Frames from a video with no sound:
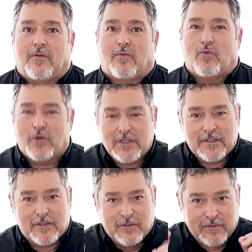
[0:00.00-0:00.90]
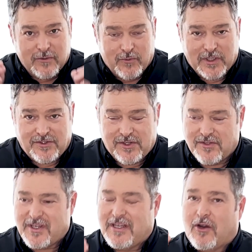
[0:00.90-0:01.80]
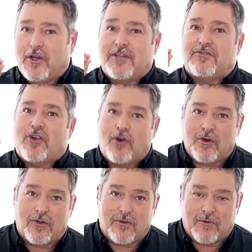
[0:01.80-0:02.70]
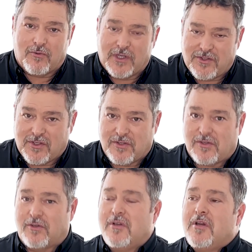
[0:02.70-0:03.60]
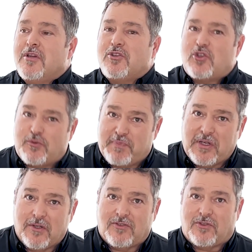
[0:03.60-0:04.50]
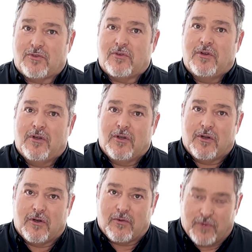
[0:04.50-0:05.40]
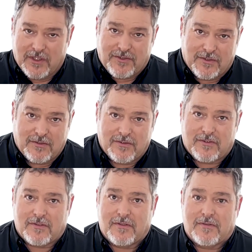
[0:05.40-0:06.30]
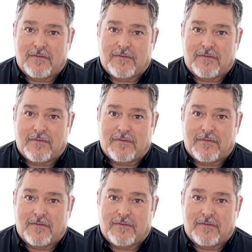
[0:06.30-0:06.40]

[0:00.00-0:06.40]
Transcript: Real riches are eternal riches or spiritual riches.